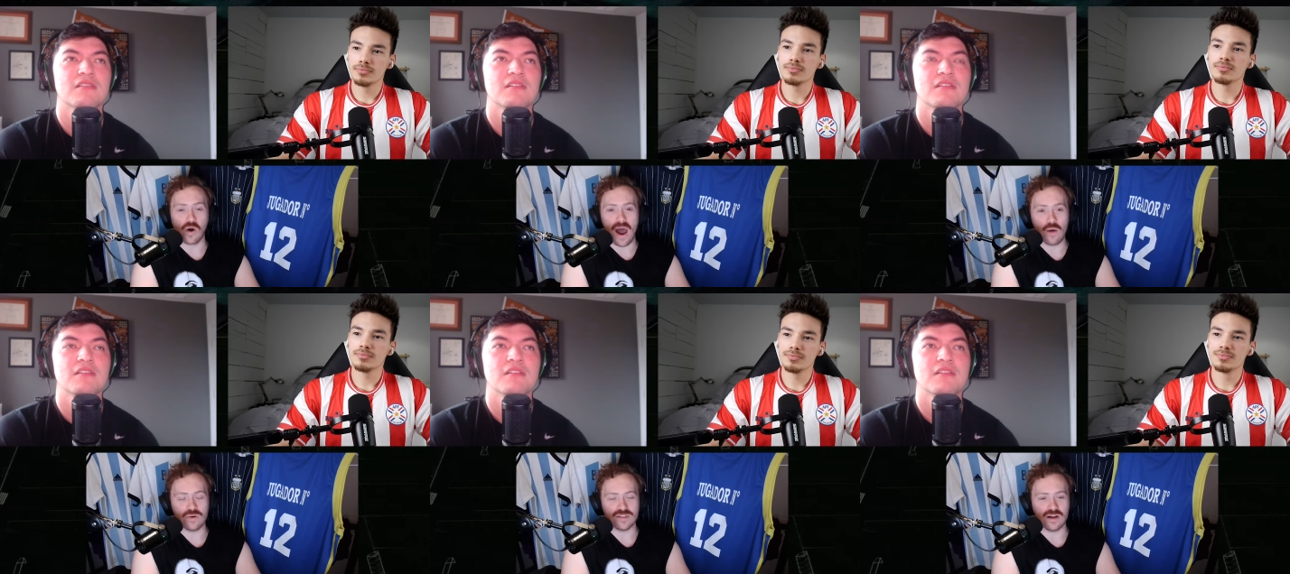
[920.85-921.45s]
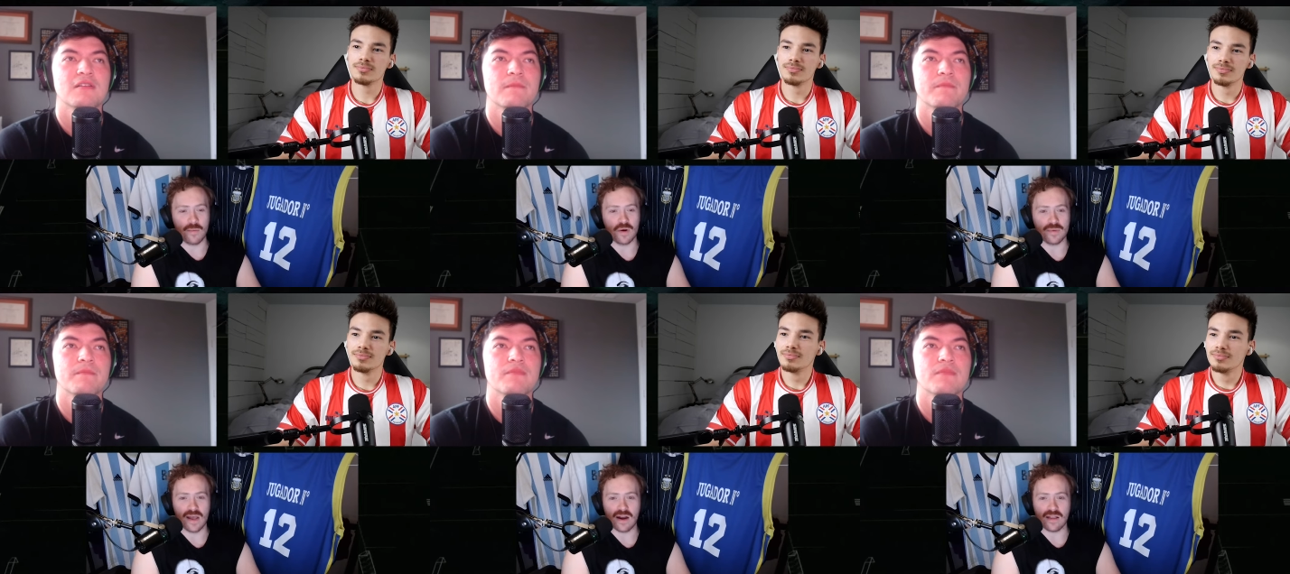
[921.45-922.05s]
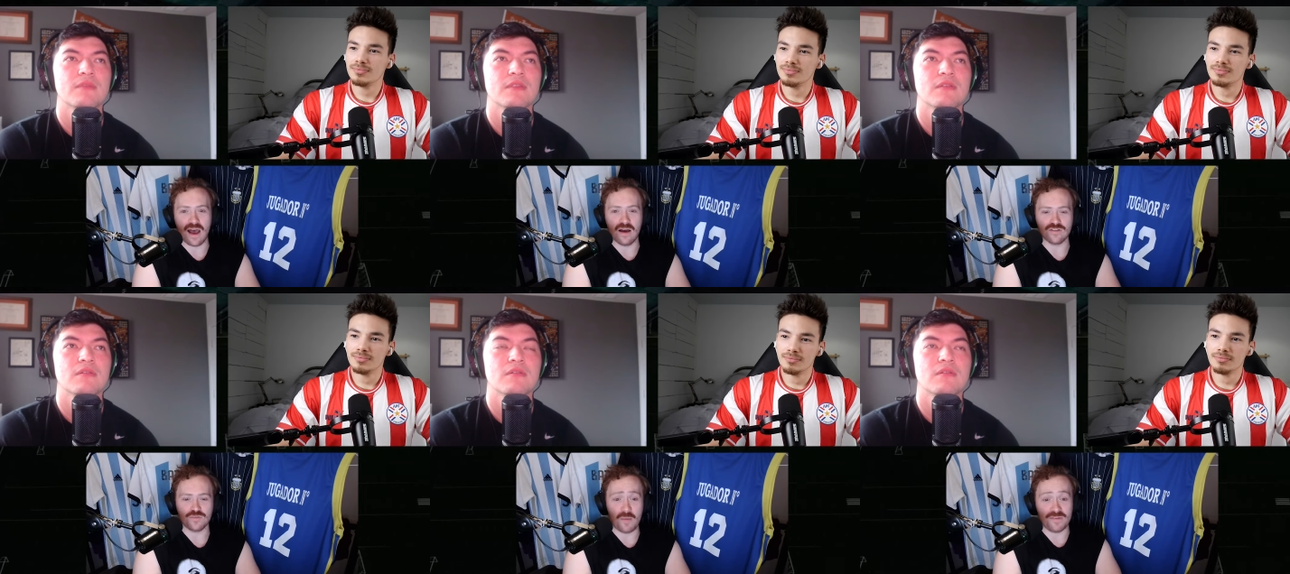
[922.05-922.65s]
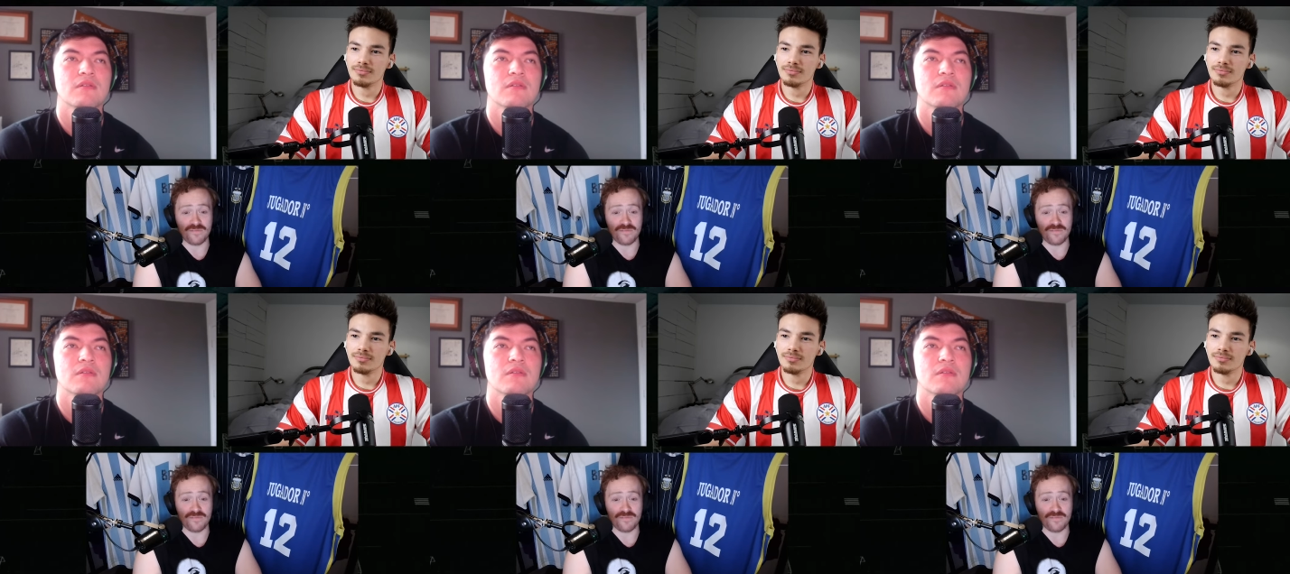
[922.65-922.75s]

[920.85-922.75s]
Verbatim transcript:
Speaker 1: hours that I'm gonna be out of the house. Probably